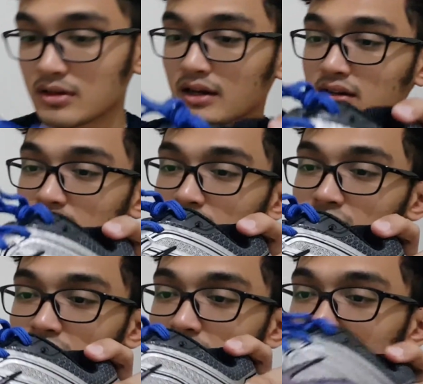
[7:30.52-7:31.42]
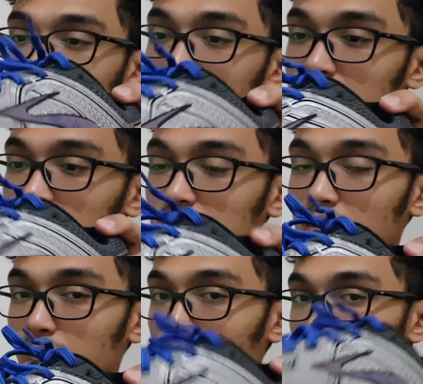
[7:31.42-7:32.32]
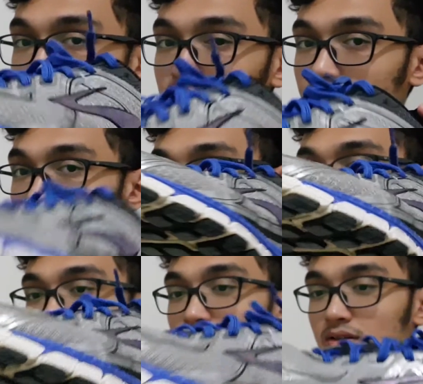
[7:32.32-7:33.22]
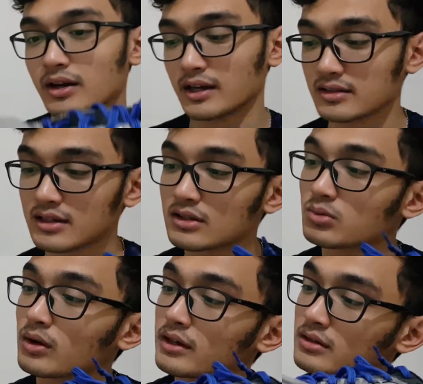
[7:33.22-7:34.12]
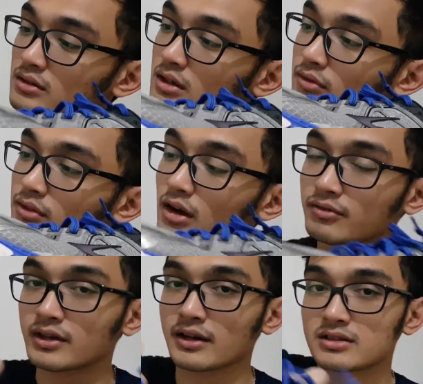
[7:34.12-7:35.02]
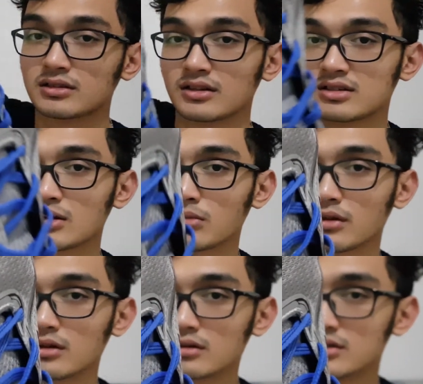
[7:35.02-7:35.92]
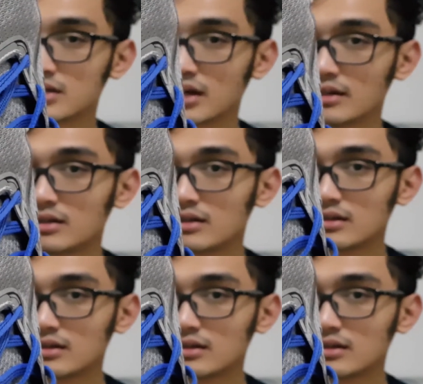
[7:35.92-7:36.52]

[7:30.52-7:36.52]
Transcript: I step on my own foot. So I guess that's why it's scuffed off. Yeah, it's the same on the other side.